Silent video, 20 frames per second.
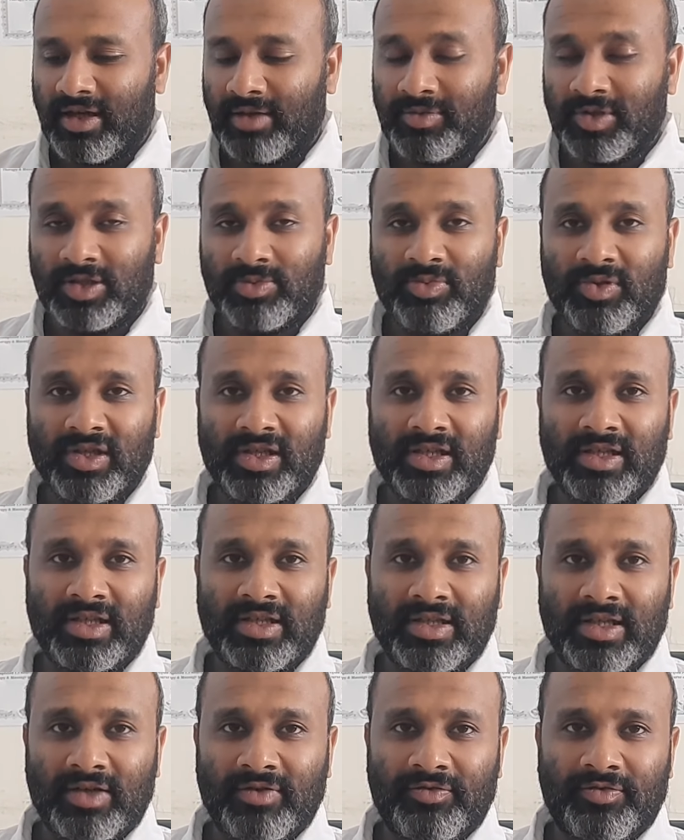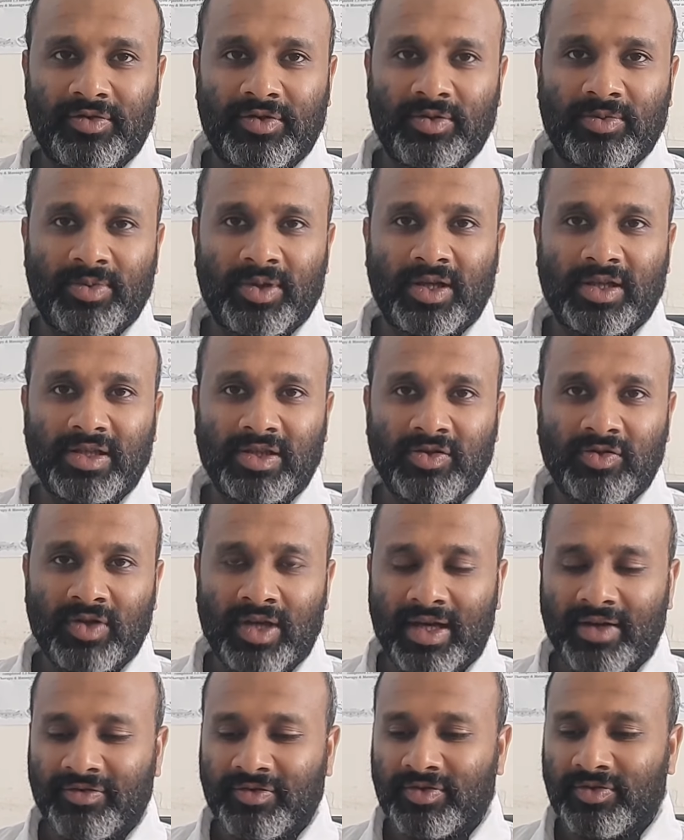I'm just breaking it down for you, but you
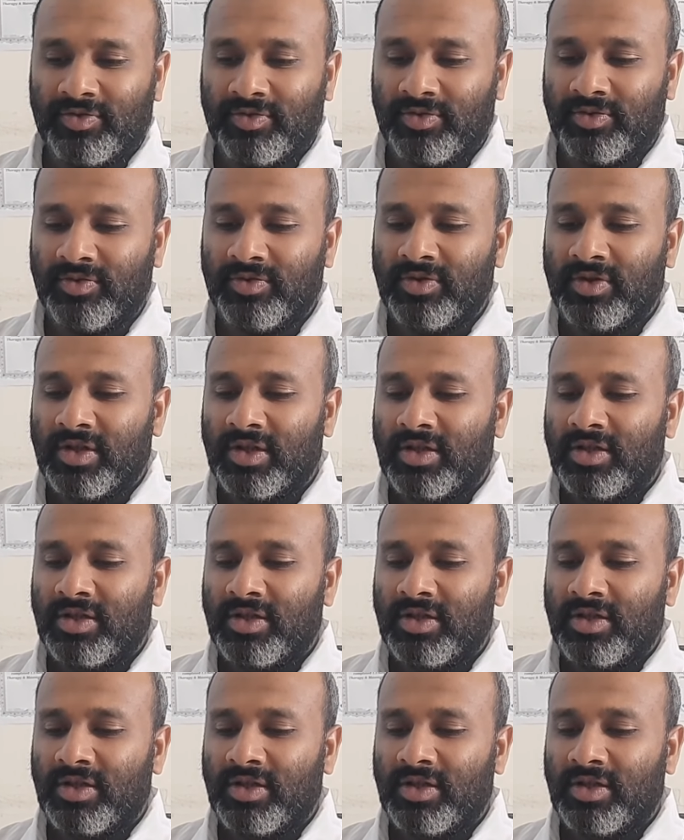have to